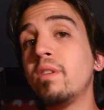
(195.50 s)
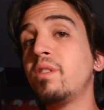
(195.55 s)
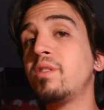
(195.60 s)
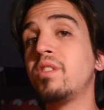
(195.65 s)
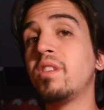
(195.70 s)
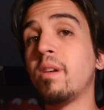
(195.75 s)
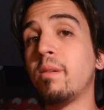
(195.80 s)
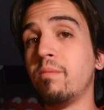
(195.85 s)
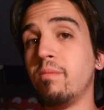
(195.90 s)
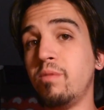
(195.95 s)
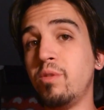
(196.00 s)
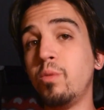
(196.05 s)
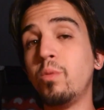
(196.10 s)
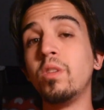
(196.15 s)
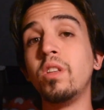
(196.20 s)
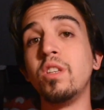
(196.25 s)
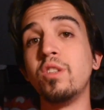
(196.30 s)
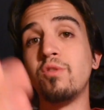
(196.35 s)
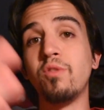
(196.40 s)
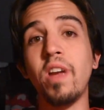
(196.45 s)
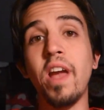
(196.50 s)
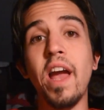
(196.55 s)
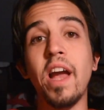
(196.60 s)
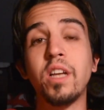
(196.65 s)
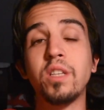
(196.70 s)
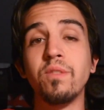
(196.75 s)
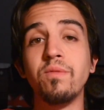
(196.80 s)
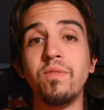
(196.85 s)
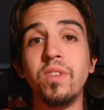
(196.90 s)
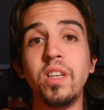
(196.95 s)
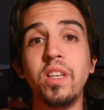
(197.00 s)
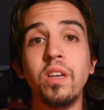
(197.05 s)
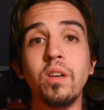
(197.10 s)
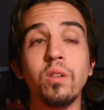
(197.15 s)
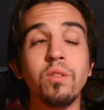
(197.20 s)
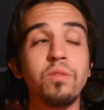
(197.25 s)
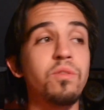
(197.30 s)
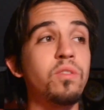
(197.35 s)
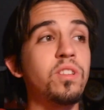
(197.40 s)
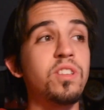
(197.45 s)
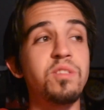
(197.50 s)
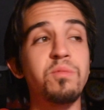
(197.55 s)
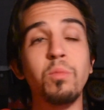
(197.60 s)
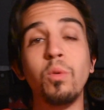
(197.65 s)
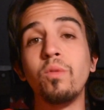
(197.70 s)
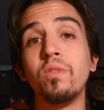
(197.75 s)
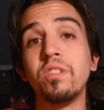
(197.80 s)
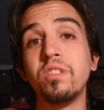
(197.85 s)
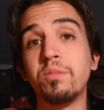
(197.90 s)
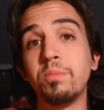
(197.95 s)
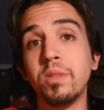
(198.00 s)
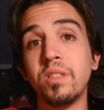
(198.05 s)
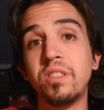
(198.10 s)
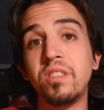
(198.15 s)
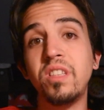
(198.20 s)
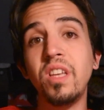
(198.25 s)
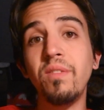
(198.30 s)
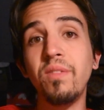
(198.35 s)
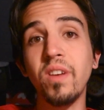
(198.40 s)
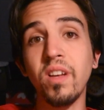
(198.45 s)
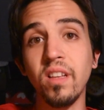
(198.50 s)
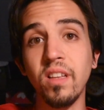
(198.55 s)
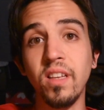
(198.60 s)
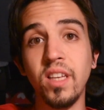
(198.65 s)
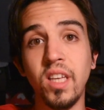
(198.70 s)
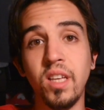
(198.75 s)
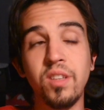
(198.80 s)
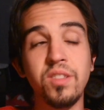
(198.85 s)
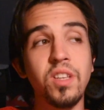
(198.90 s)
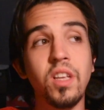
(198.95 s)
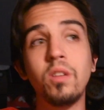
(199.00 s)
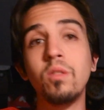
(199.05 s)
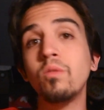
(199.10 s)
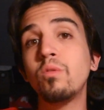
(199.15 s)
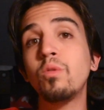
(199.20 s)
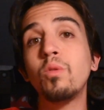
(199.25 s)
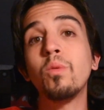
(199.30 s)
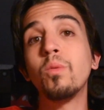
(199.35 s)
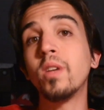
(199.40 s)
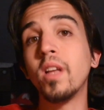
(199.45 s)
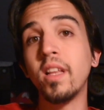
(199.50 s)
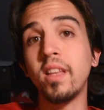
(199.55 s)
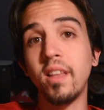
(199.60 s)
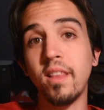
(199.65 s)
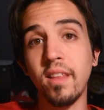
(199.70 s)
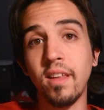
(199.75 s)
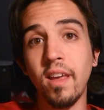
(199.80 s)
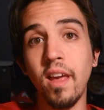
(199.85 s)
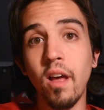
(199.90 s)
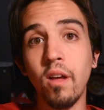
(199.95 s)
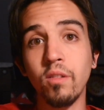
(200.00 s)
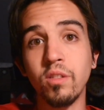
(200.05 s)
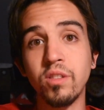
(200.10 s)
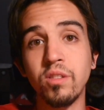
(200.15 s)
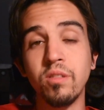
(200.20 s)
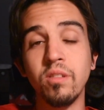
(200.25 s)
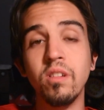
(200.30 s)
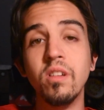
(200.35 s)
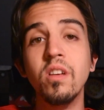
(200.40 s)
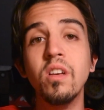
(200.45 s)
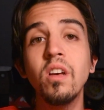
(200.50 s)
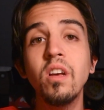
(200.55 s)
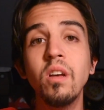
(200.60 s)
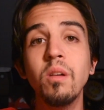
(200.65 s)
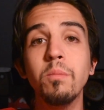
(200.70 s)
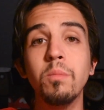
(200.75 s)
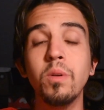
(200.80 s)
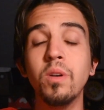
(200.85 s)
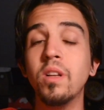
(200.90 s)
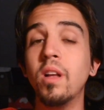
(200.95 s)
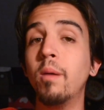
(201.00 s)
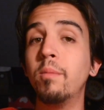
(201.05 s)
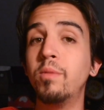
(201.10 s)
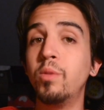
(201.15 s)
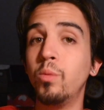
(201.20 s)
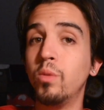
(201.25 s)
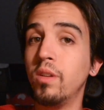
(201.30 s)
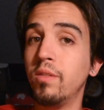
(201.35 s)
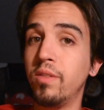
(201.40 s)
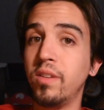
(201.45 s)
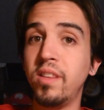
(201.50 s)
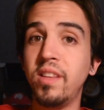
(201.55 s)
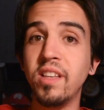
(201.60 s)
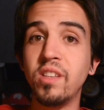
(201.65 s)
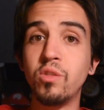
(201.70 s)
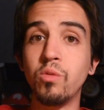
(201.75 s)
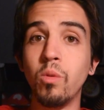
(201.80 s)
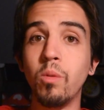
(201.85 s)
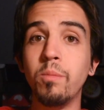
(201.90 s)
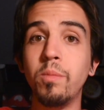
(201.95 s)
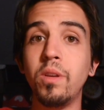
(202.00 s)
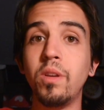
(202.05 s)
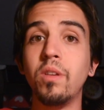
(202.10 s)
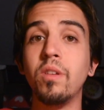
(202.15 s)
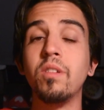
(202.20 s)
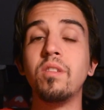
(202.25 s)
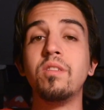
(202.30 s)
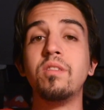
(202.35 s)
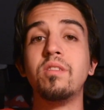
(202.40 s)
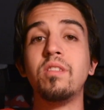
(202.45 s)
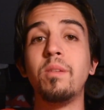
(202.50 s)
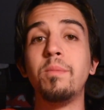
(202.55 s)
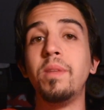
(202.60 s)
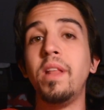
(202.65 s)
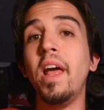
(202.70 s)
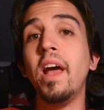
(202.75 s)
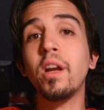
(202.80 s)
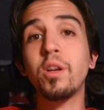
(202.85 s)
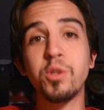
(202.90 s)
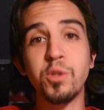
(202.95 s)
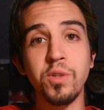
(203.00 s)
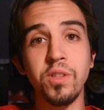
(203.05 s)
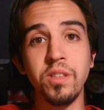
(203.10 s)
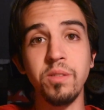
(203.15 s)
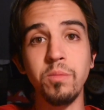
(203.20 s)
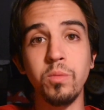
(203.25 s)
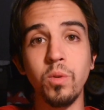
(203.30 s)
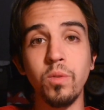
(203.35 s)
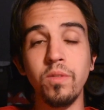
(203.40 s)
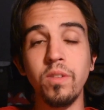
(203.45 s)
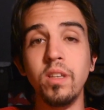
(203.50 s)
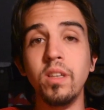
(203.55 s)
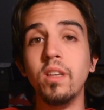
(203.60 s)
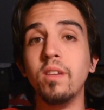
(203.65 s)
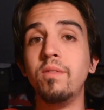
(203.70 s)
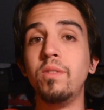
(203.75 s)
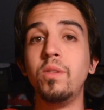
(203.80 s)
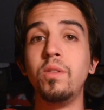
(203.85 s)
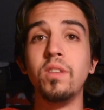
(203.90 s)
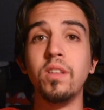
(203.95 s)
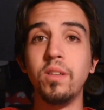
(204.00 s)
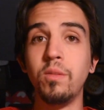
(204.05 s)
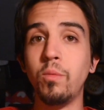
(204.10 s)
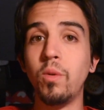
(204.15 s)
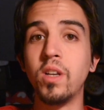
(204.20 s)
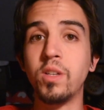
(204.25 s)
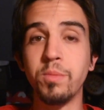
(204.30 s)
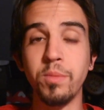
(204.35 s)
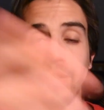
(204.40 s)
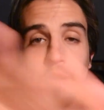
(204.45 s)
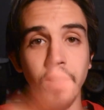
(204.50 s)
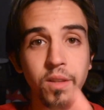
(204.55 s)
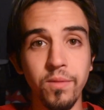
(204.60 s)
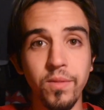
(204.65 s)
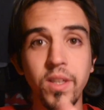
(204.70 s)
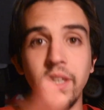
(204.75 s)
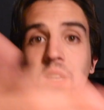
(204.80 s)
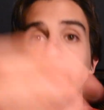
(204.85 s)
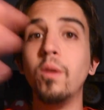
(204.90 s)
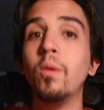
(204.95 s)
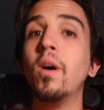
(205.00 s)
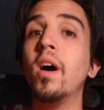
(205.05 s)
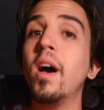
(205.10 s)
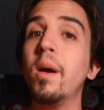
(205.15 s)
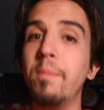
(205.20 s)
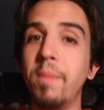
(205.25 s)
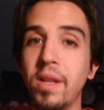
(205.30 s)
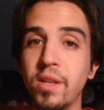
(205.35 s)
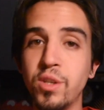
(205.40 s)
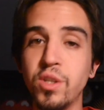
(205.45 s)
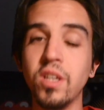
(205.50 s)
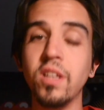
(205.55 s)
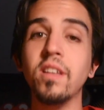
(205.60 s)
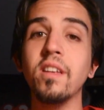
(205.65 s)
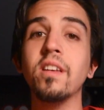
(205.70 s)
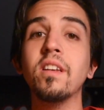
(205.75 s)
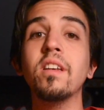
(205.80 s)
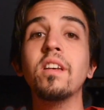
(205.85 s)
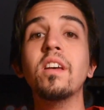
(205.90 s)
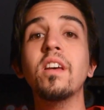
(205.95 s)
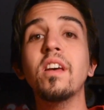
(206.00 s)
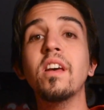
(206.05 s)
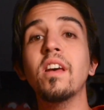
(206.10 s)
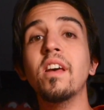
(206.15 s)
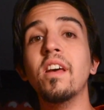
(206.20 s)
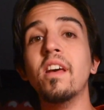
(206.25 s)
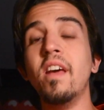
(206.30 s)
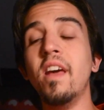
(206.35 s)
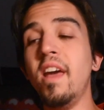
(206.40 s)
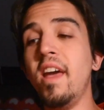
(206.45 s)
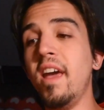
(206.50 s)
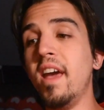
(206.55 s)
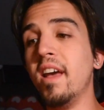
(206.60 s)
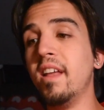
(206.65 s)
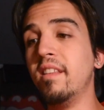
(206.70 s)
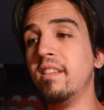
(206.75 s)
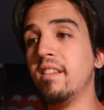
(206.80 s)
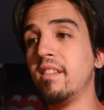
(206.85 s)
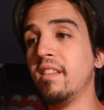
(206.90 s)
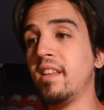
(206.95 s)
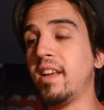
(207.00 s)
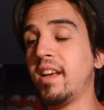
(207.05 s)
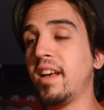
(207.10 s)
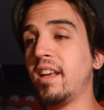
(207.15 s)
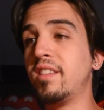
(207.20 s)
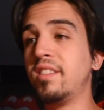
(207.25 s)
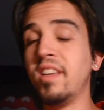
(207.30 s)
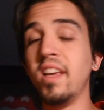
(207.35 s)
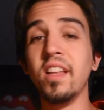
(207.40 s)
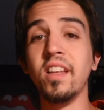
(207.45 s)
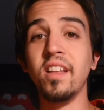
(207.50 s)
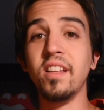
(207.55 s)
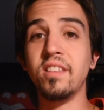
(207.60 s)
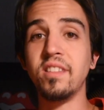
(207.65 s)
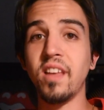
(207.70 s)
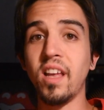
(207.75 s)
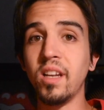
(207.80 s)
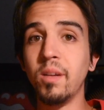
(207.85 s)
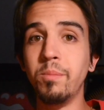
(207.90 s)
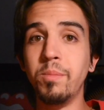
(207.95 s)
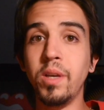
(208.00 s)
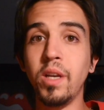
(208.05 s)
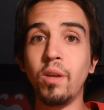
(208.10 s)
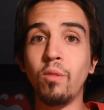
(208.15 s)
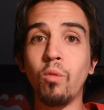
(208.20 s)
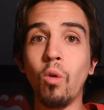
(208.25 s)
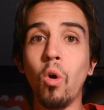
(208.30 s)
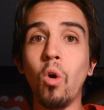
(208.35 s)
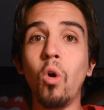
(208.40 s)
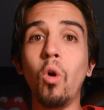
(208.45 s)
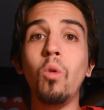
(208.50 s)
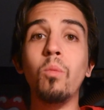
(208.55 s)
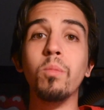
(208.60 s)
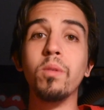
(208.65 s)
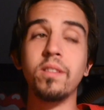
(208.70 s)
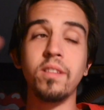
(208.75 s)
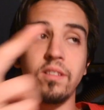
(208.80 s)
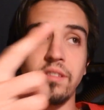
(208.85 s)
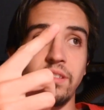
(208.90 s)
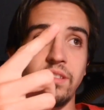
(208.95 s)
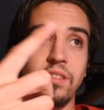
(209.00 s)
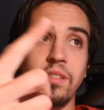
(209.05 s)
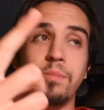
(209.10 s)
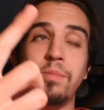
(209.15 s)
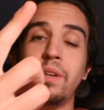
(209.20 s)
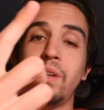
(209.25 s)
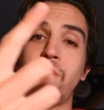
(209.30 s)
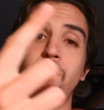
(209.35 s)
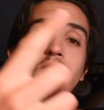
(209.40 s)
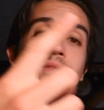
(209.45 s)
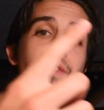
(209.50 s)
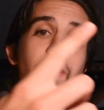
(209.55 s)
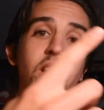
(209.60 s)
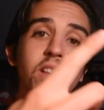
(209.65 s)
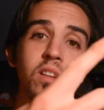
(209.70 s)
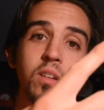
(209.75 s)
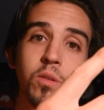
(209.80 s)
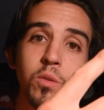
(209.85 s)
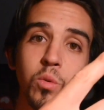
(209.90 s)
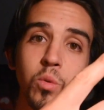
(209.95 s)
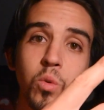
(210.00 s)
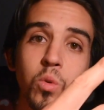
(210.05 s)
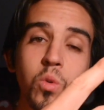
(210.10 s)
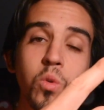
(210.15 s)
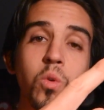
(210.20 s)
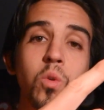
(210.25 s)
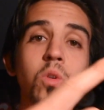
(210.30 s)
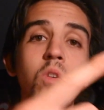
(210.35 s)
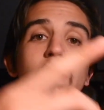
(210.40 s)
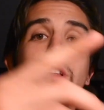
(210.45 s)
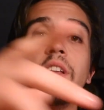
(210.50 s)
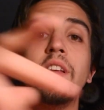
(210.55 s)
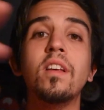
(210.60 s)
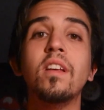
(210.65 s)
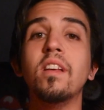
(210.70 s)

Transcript: reason I'm doing these reaction videos for this movie specifically, because I don't do it with anything else, but I'm doing it for this one because I'm an extra in the movie. If you didn't watch my other video, I mentioned it. And like I said, it's not a big role, but this is the picture I found on Google.